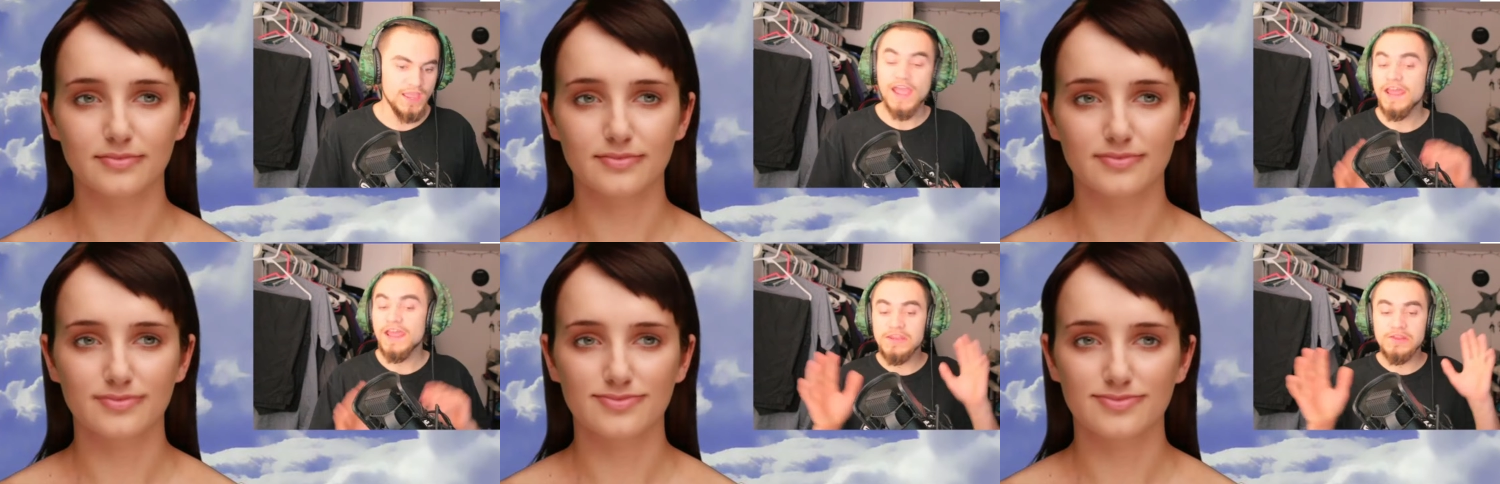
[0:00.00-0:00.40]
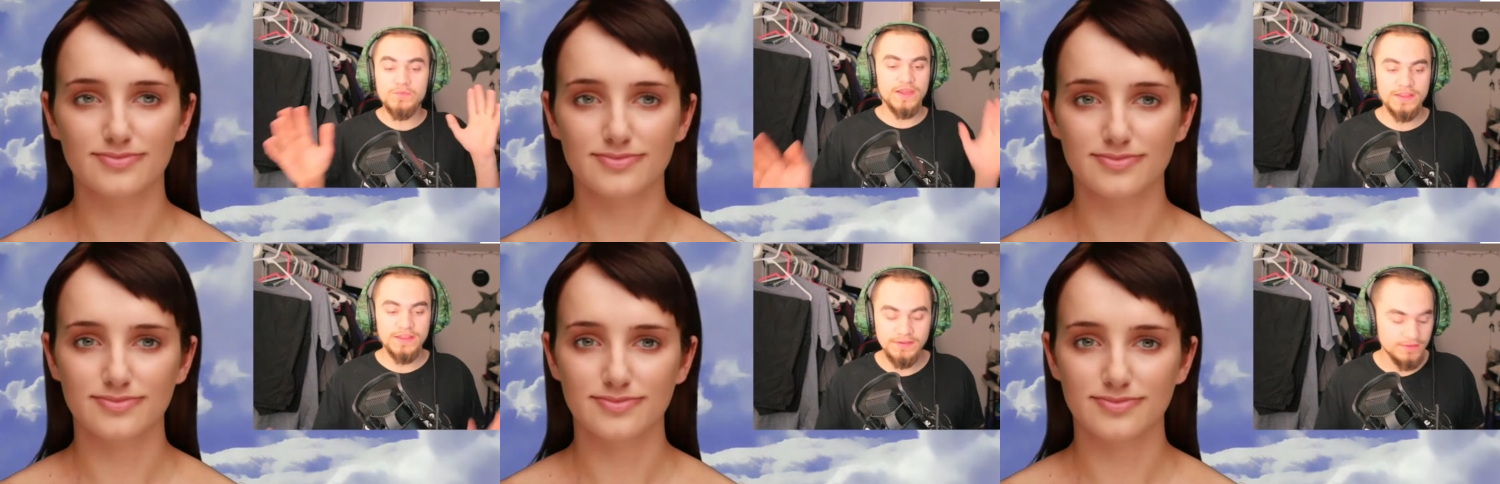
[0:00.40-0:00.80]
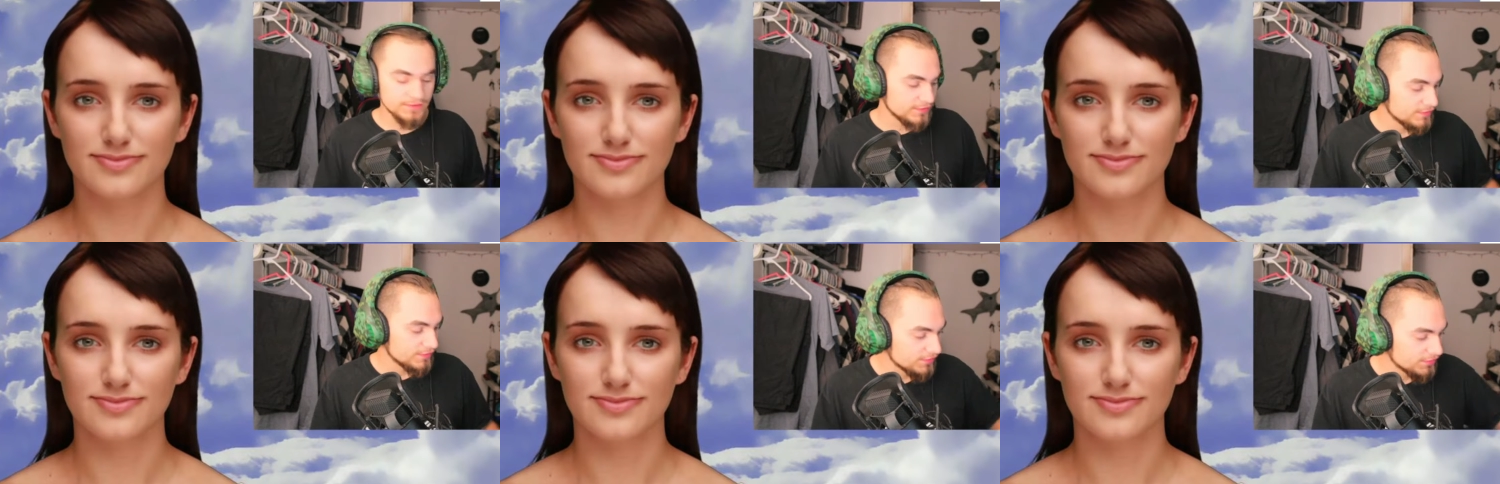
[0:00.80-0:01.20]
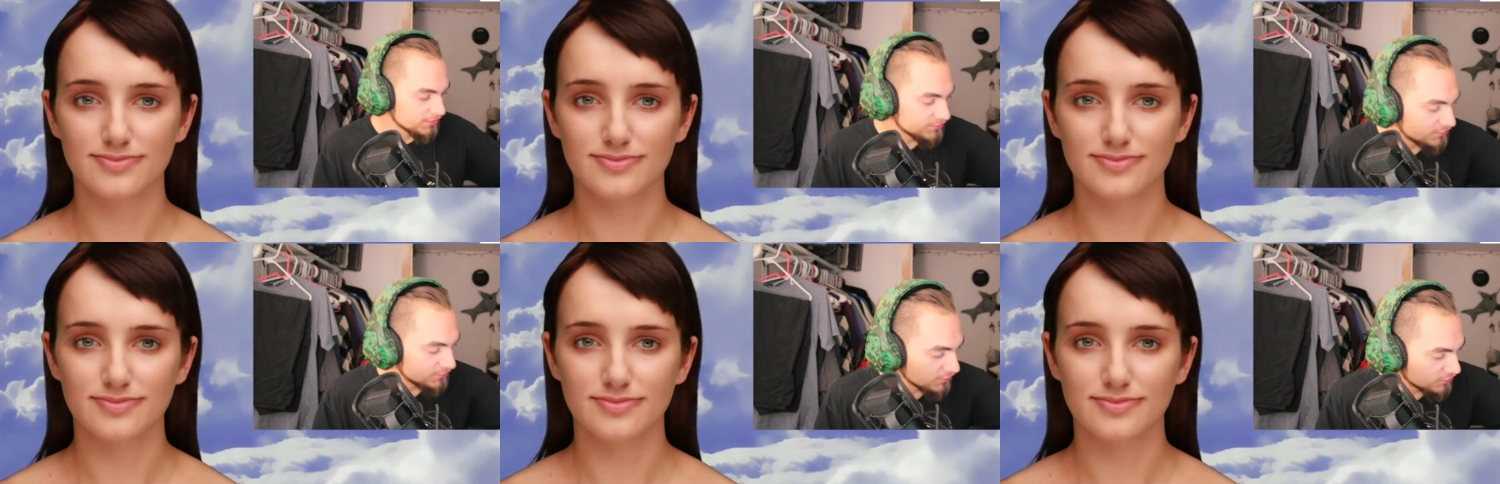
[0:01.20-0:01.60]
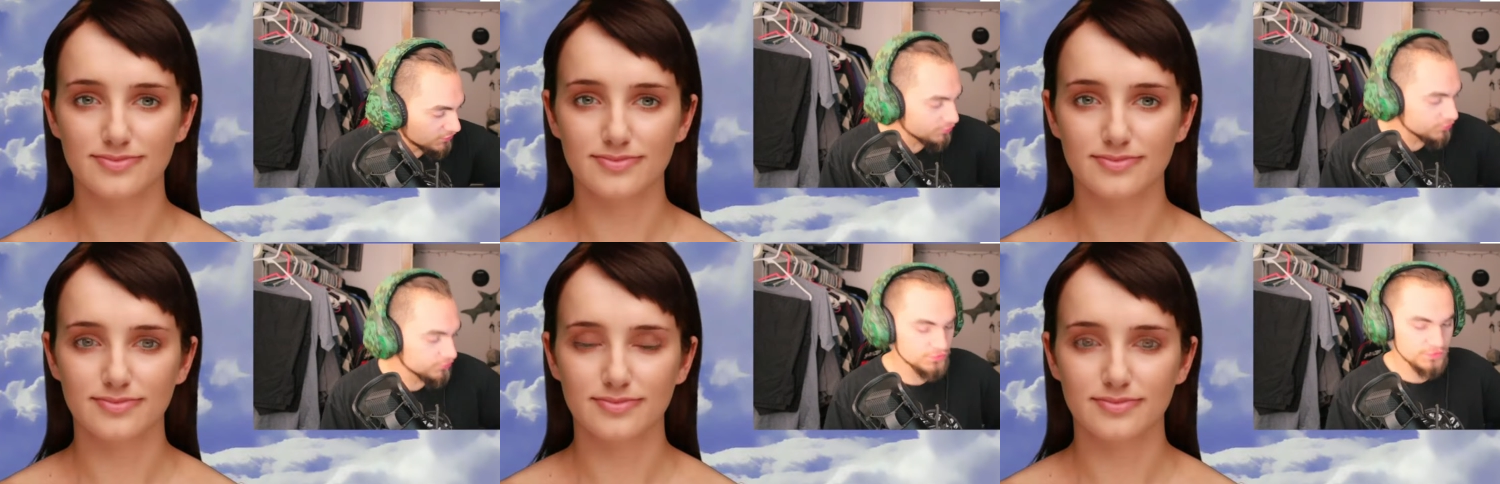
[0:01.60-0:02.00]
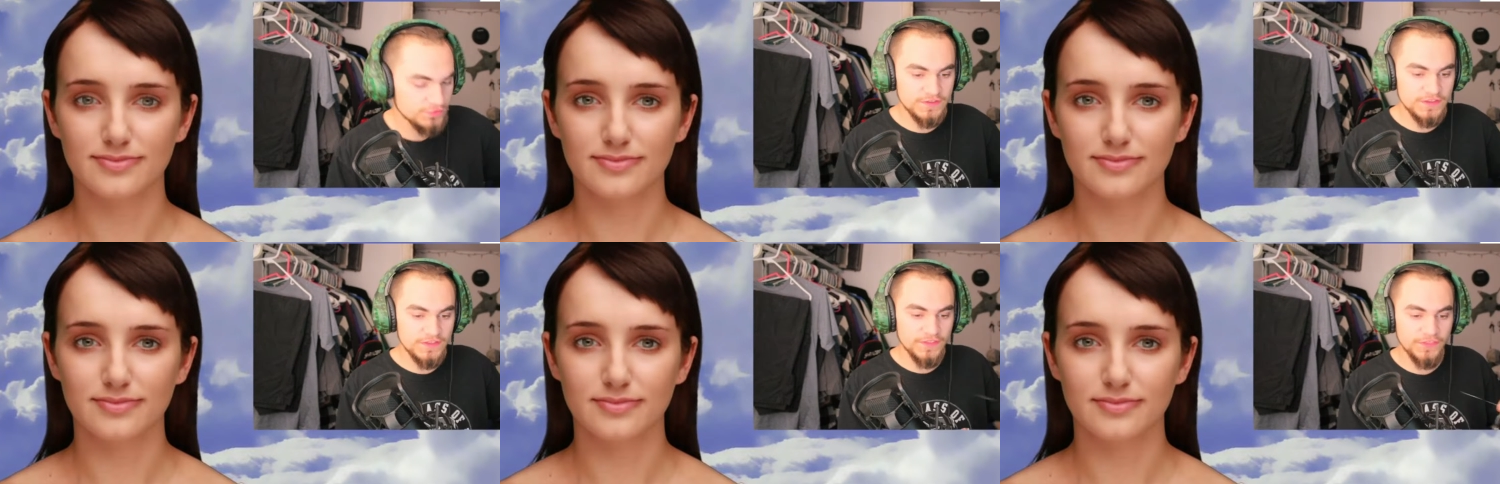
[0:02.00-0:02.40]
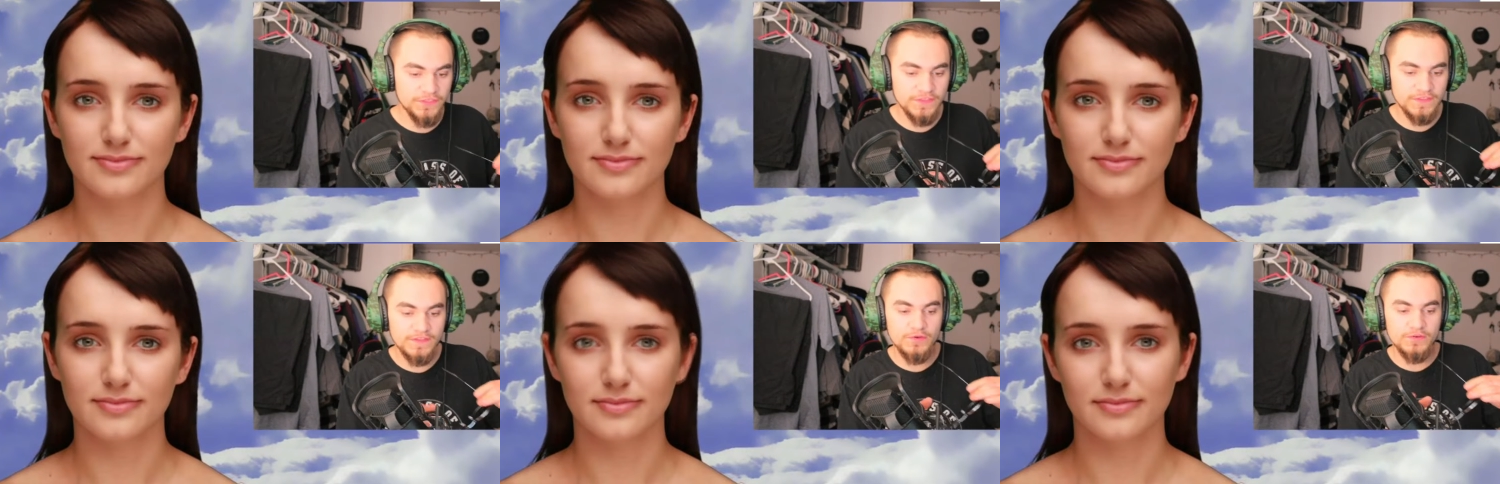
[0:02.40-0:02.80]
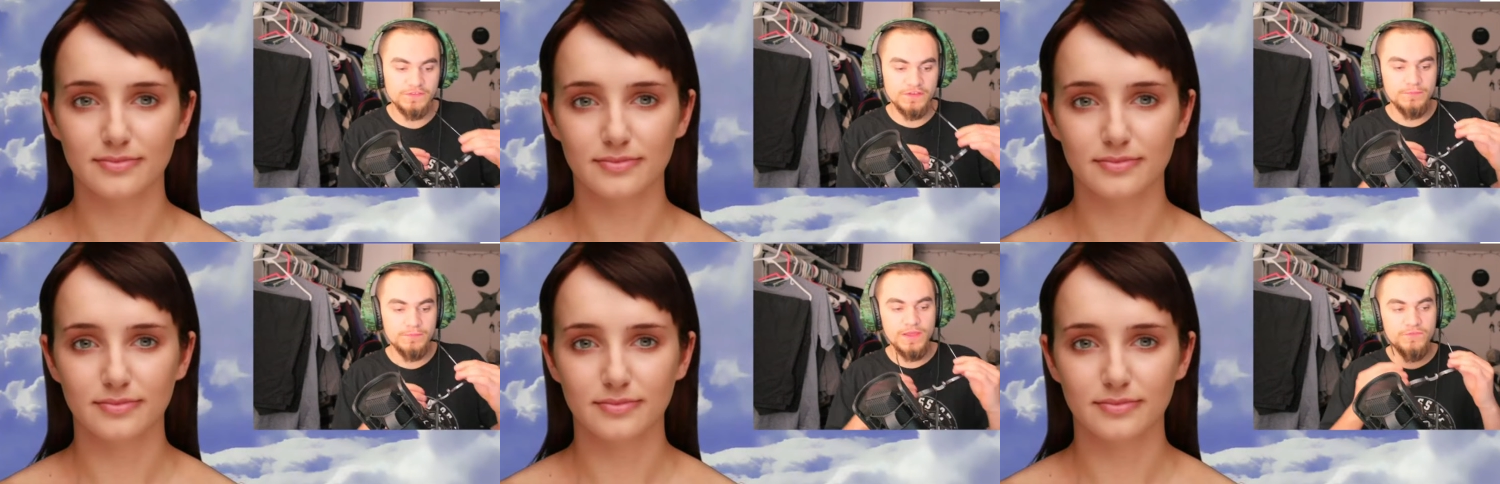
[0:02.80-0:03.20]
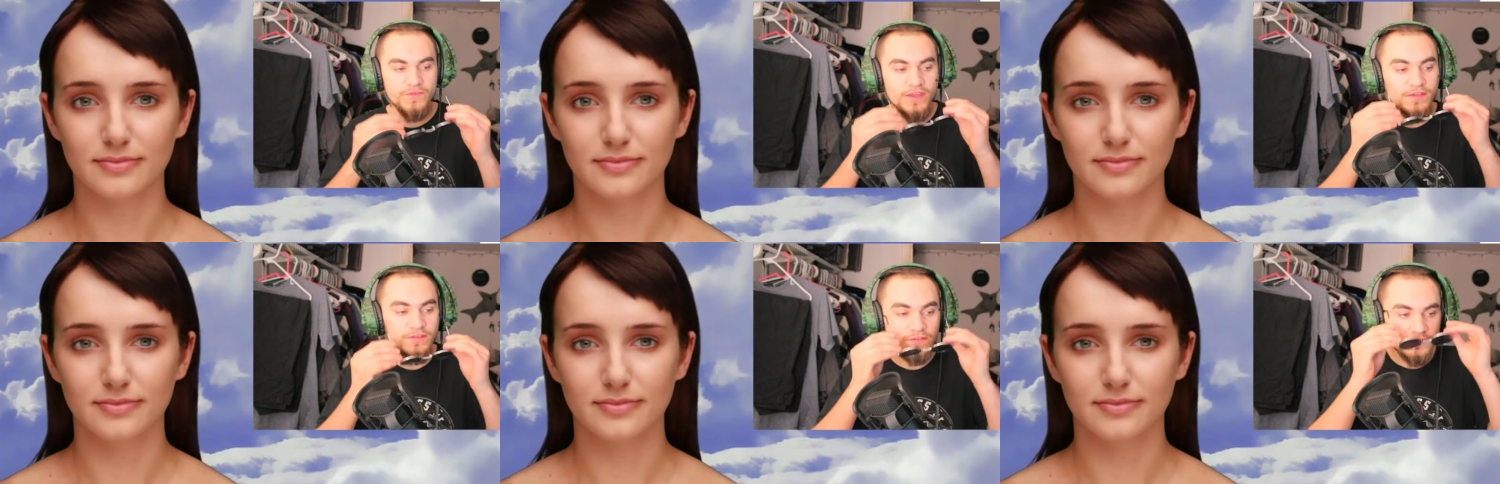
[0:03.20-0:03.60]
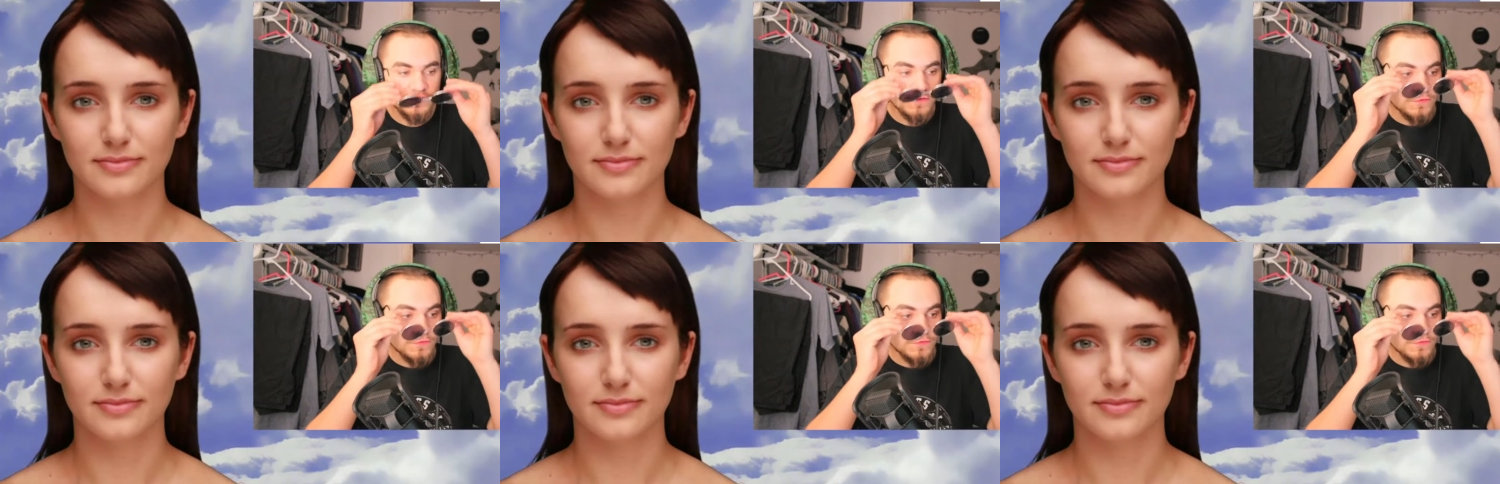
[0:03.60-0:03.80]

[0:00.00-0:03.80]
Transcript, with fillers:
Speaker 1: Anyway, did you see the thing that was on my face?